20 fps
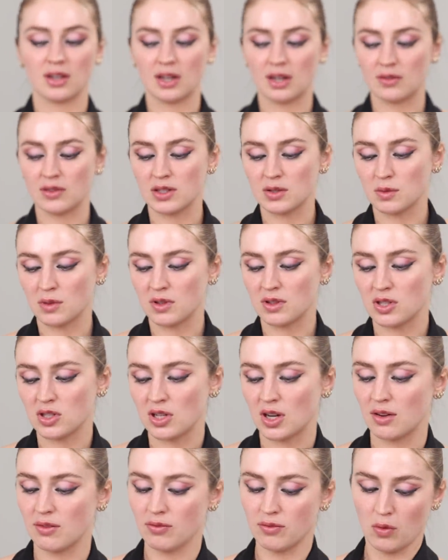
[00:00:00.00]
I have this one in the
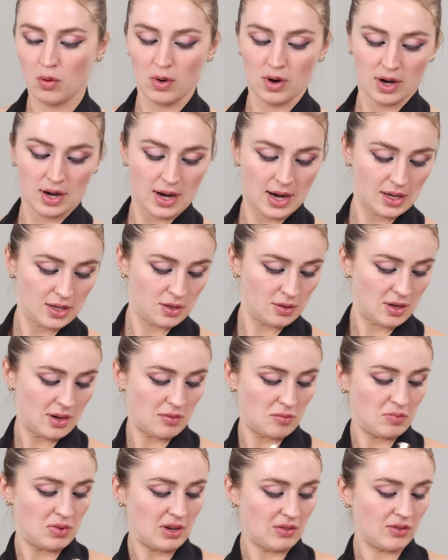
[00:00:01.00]
shade 4. I do have
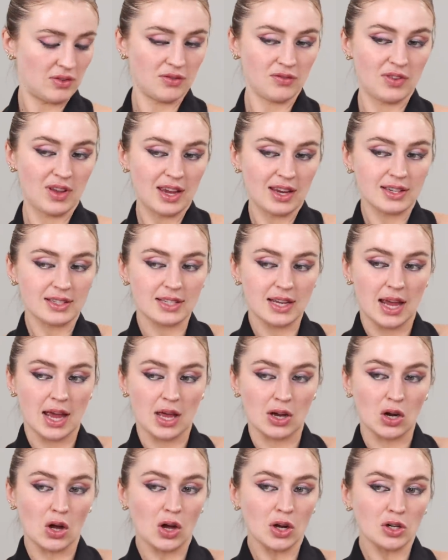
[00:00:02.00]
a bit of a fake
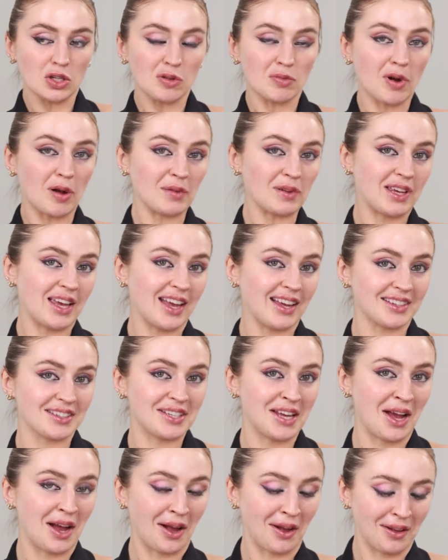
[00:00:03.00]
tan on. You probably can't
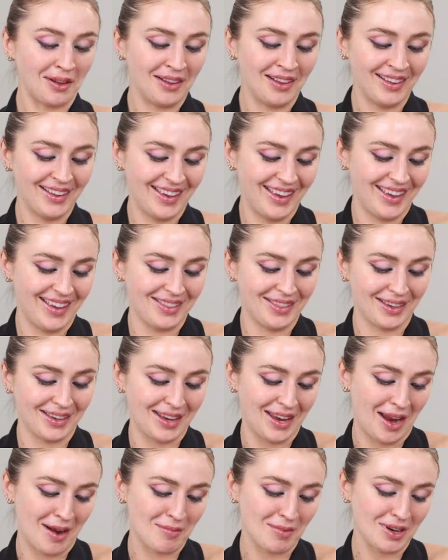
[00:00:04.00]
tell in the
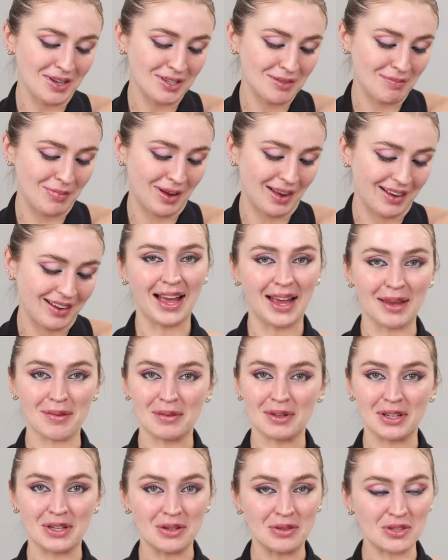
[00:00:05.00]
cameras, but I am
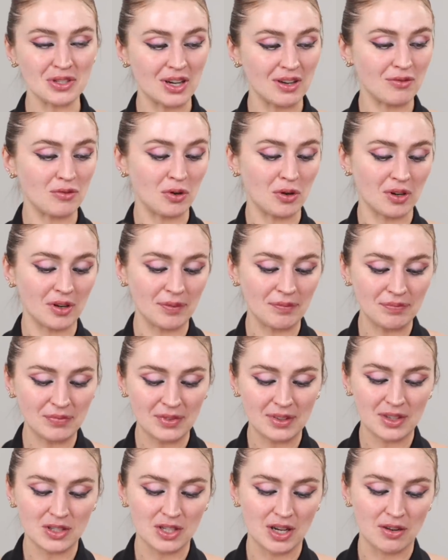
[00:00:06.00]
gonna use shade 4.
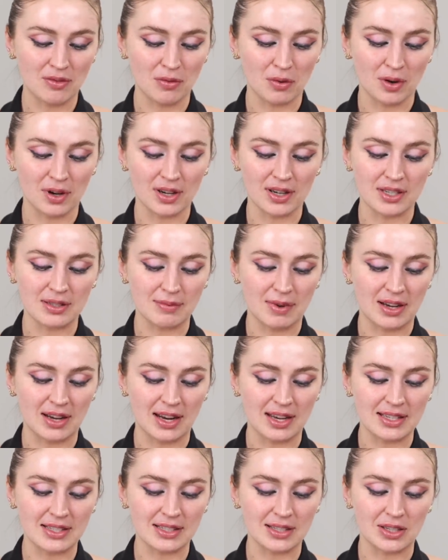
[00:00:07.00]
Shade 4 is my
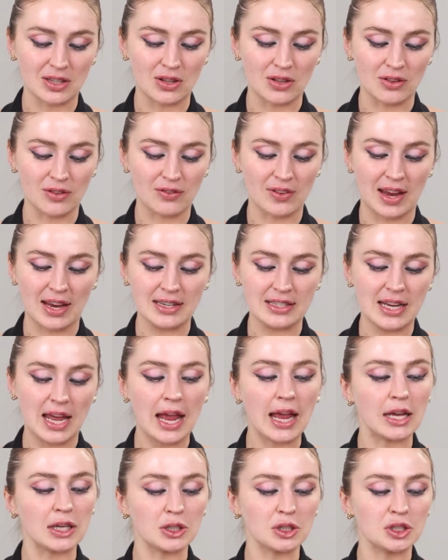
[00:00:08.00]
nice little fake
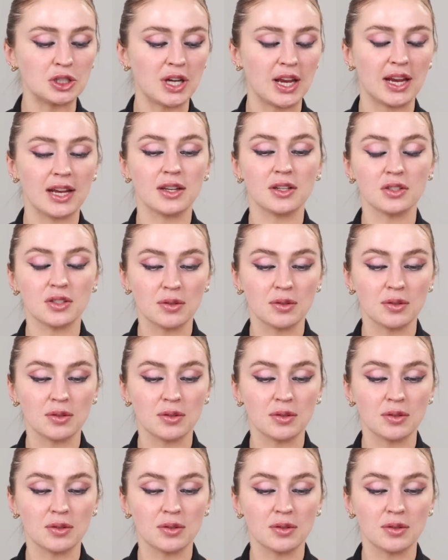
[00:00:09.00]
tan shade.